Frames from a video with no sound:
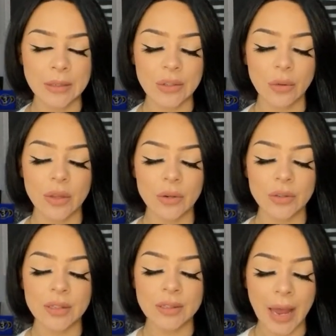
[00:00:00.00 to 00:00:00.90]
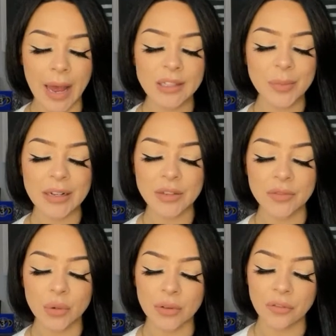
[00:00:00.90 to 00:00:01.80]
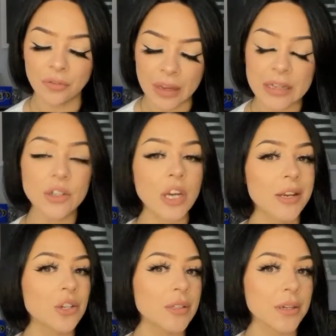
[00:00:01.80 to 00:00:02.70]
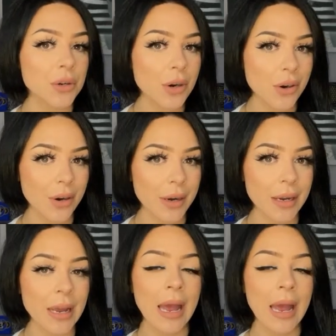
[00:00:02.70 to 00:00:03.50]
So there's this aspect of sort of fated changes that are occurring